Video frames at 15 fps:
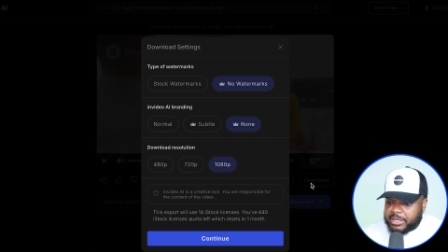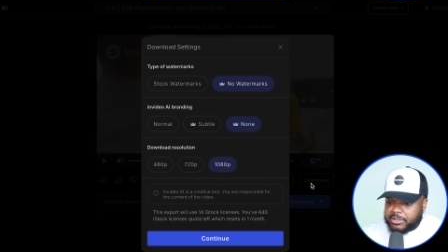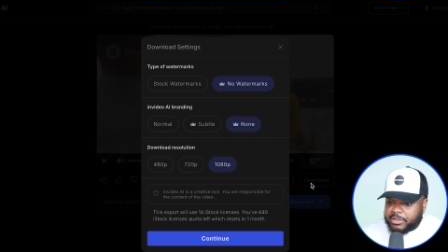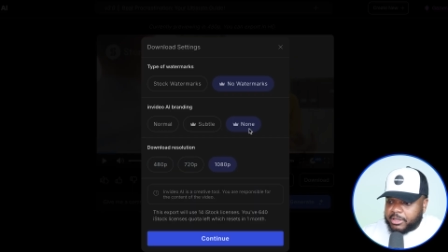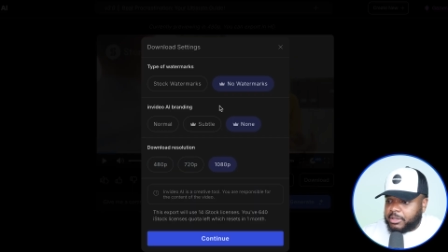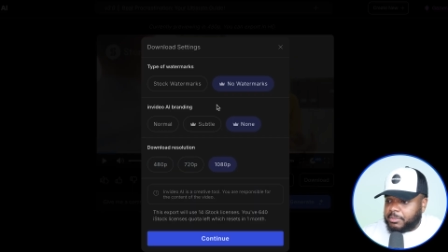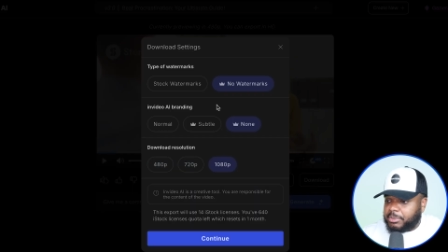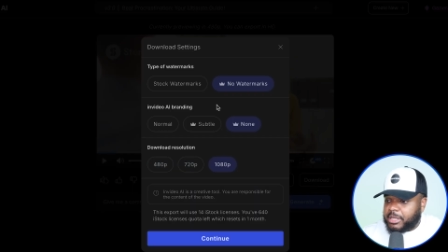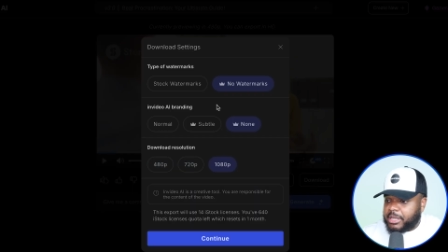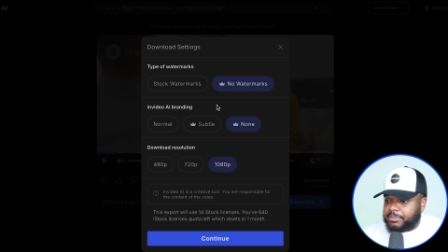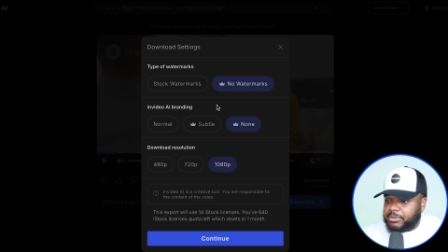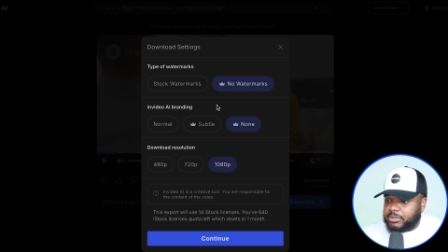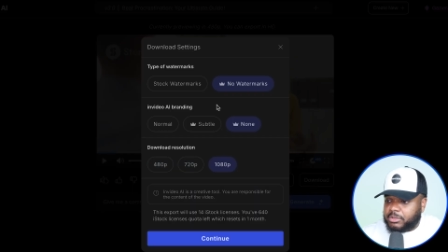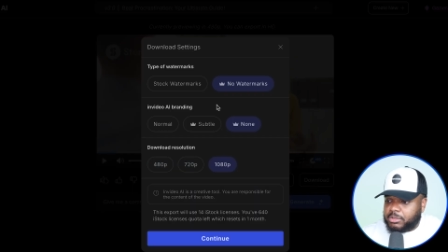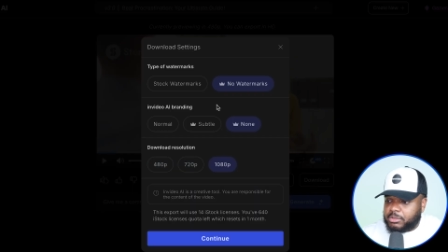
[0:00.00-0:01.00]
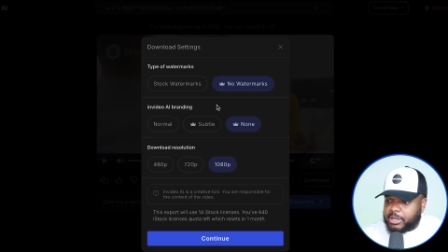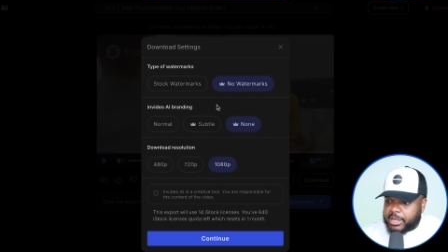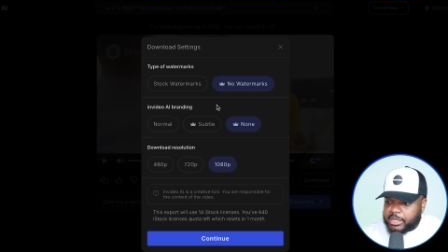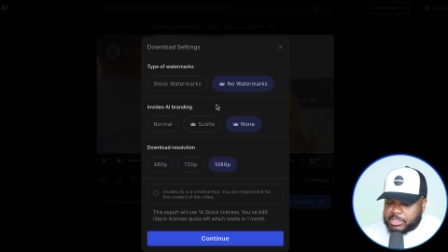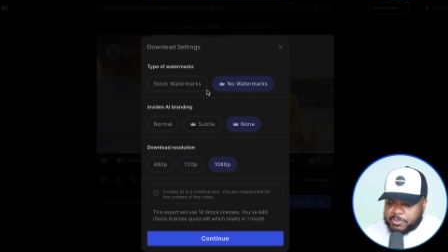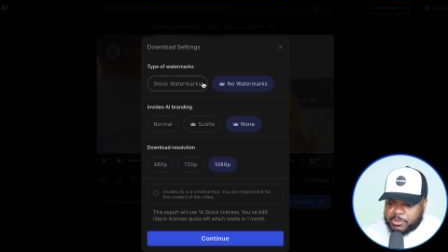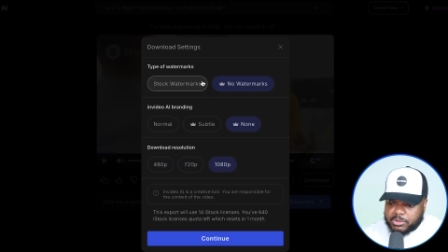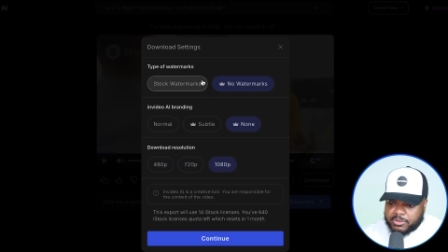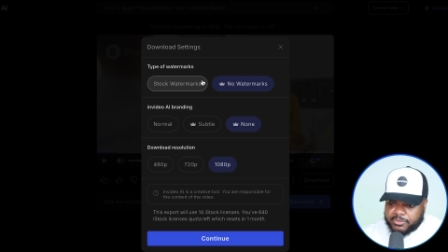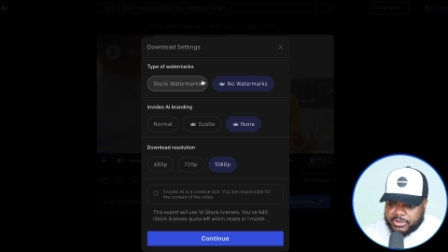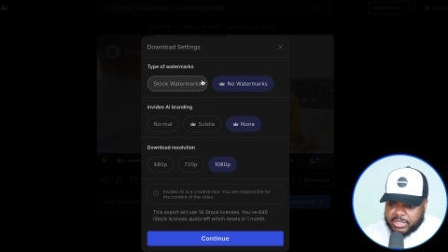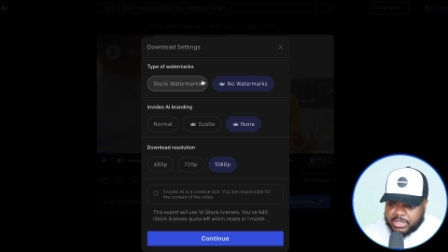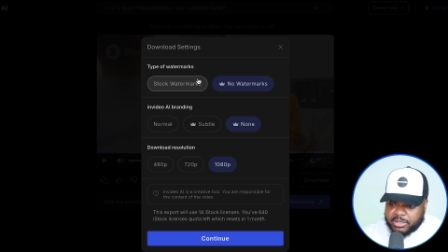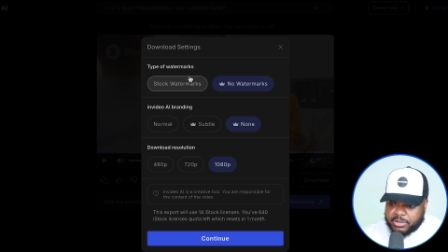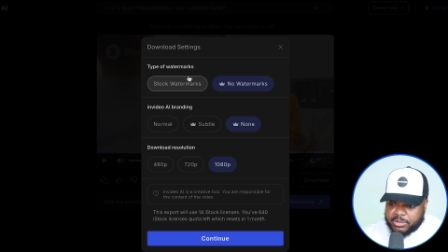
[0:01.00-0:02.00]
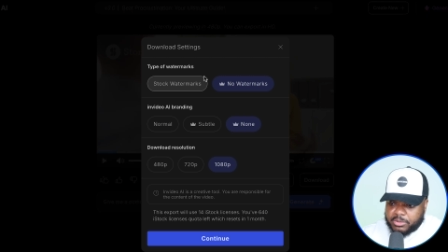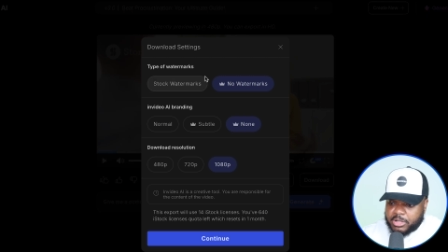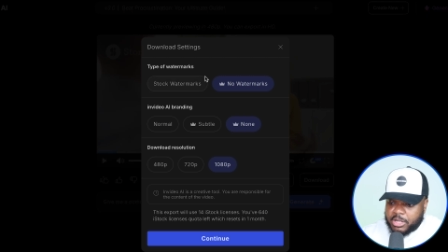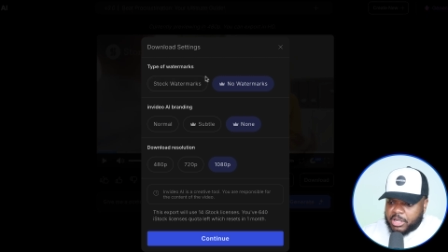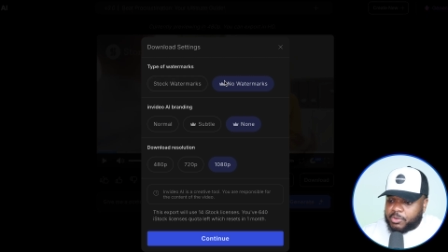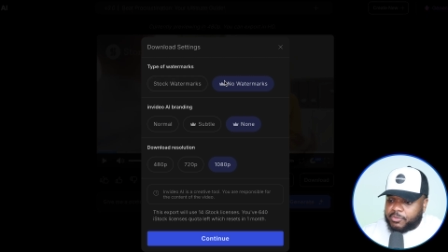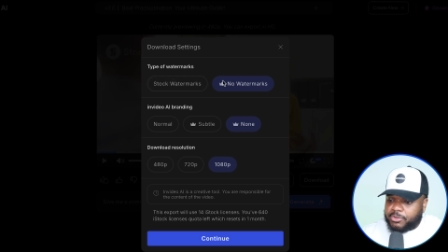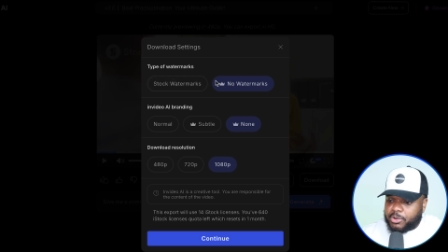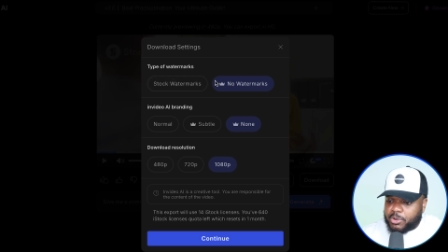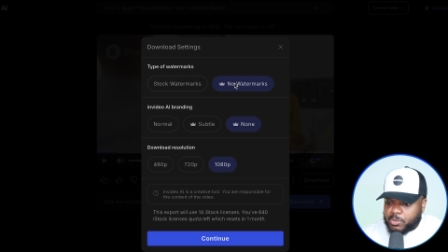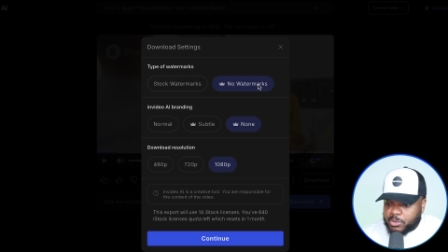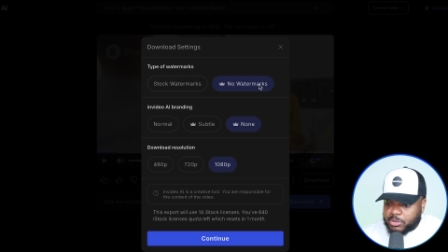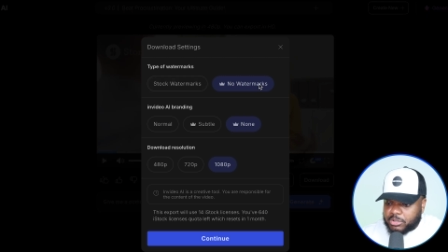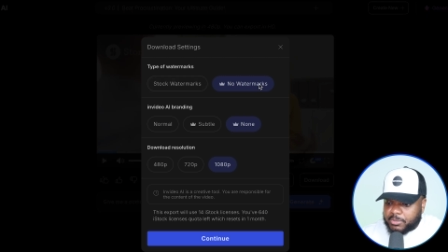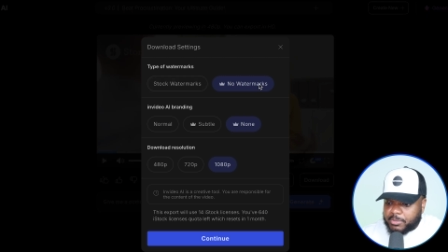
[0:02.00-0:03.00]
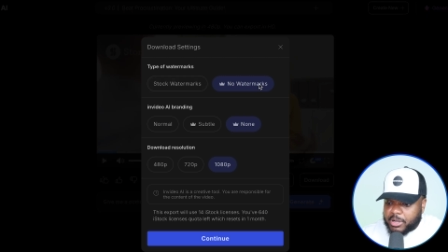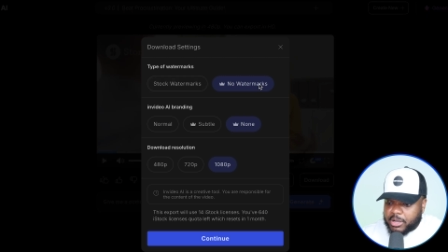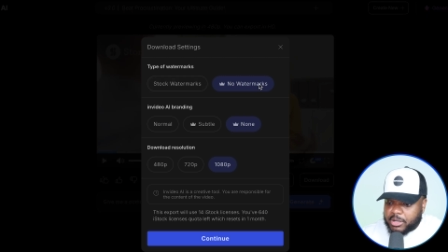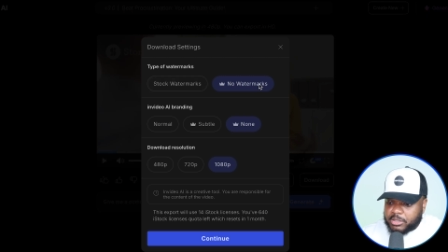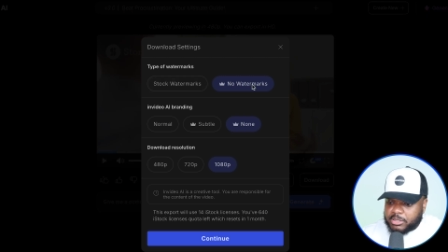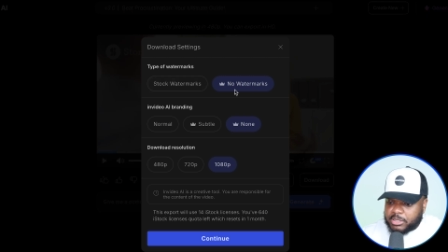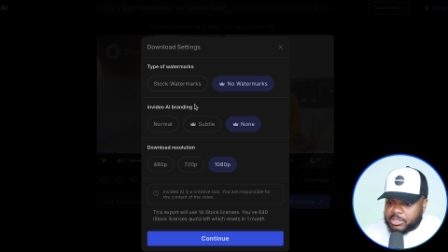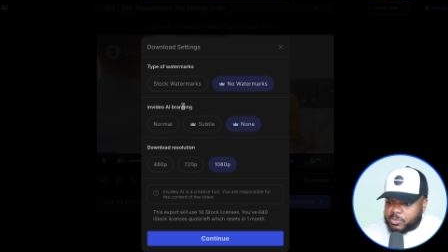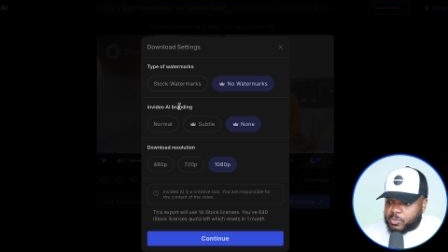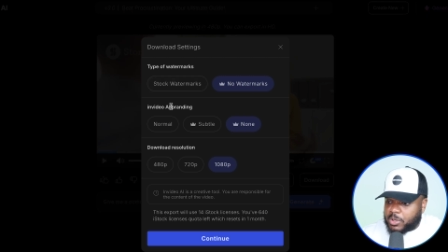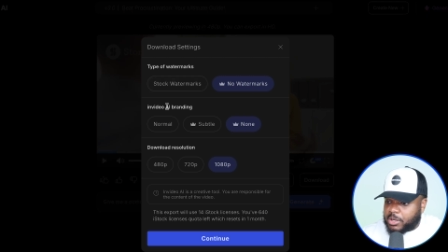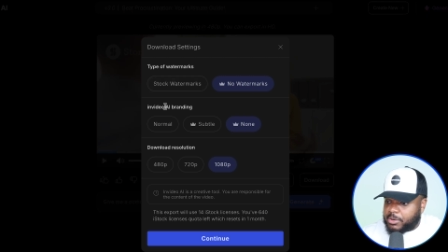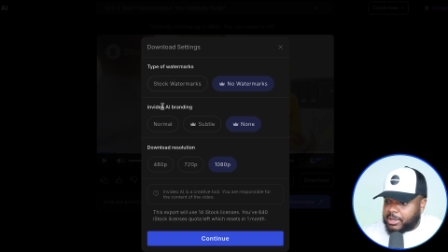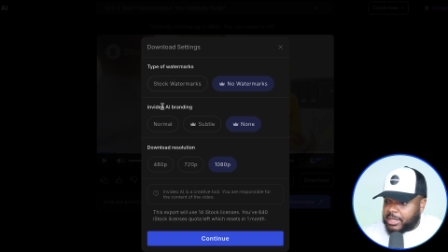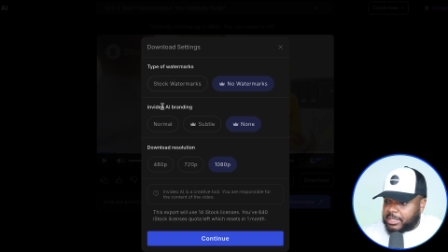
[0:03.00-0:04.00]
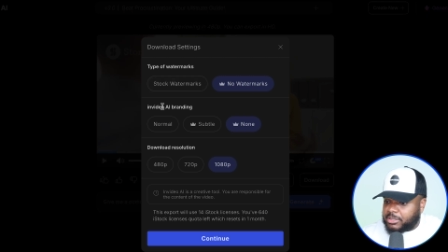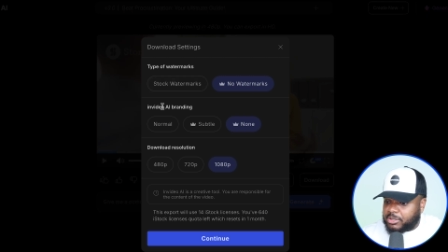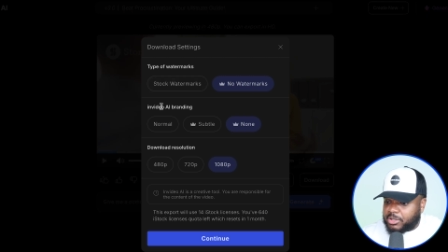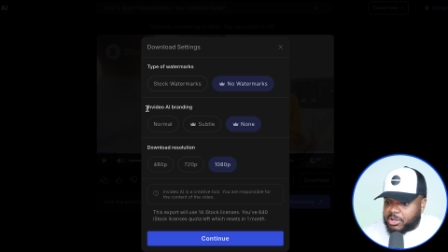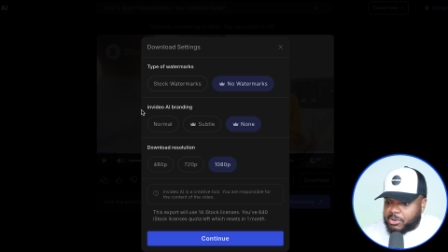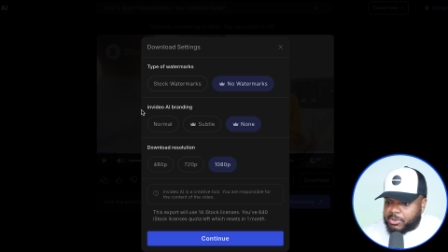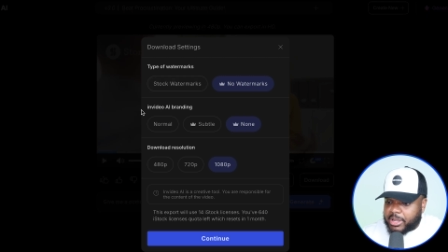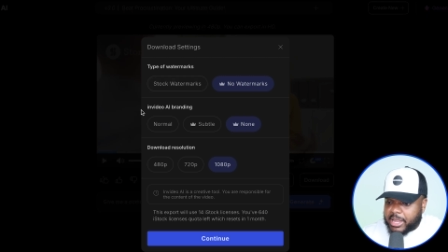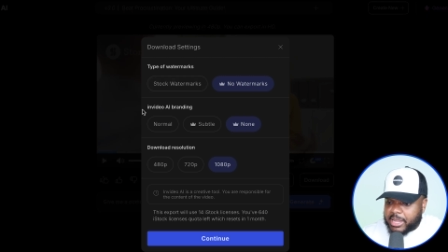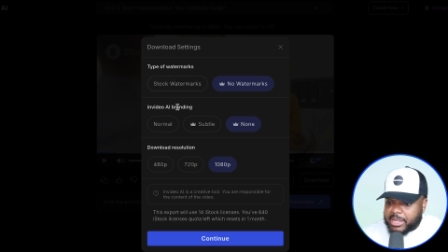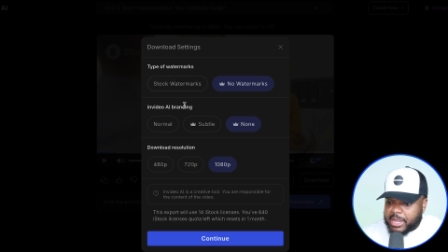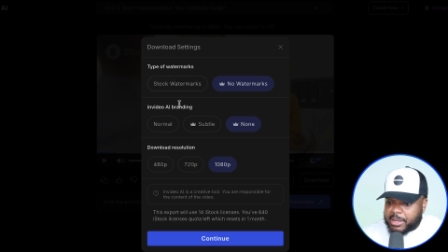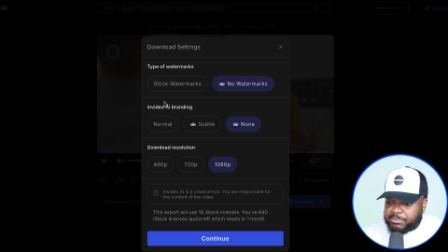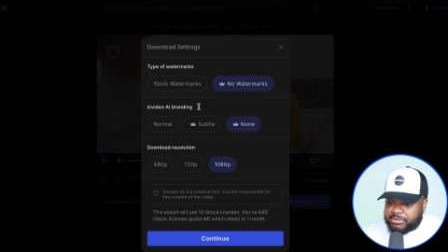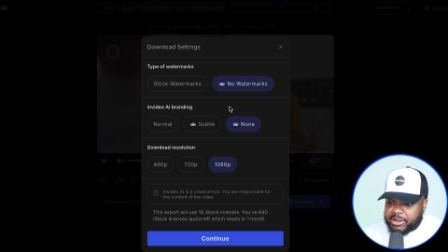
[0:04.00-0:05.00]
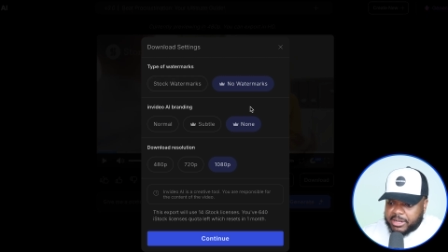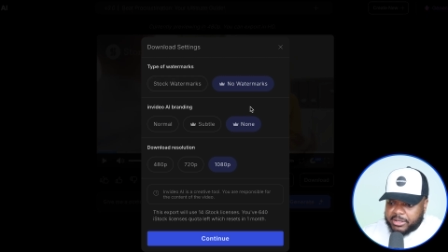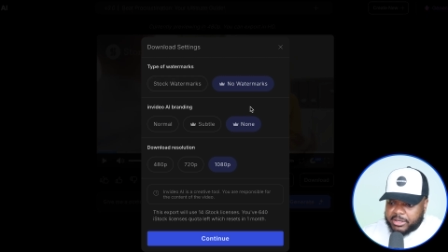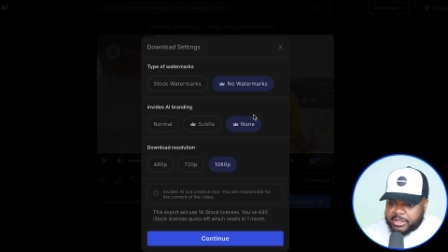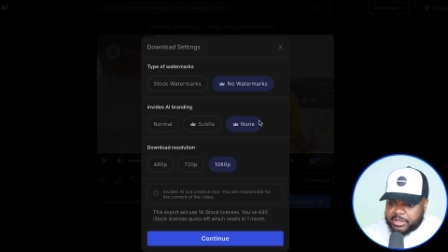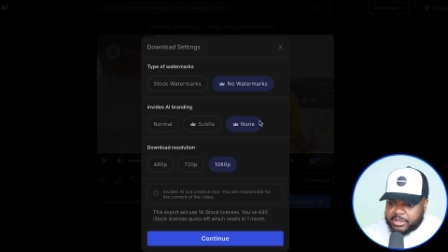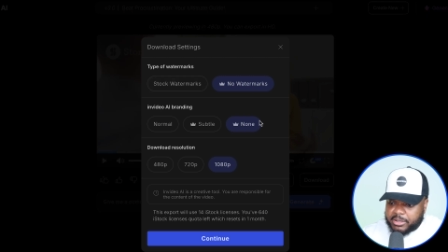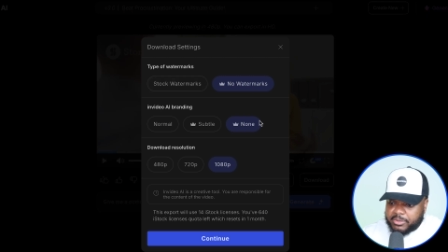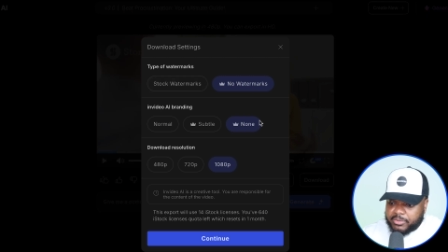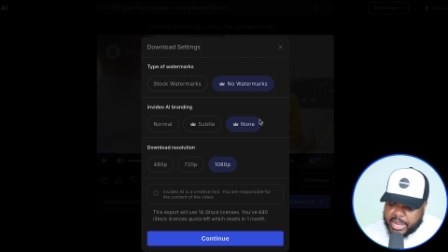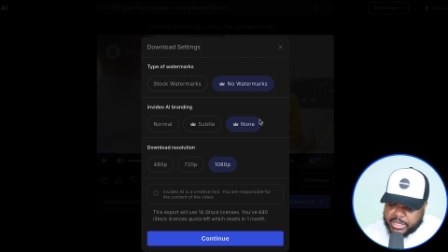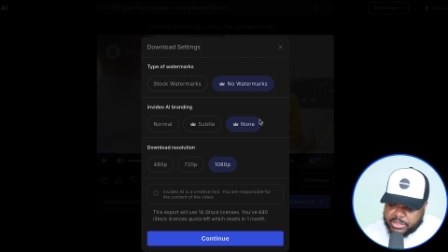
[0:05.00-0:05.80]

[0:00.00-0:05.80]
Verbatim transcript: and you're going to be able to export the video with no watermarks as well as no AI branding.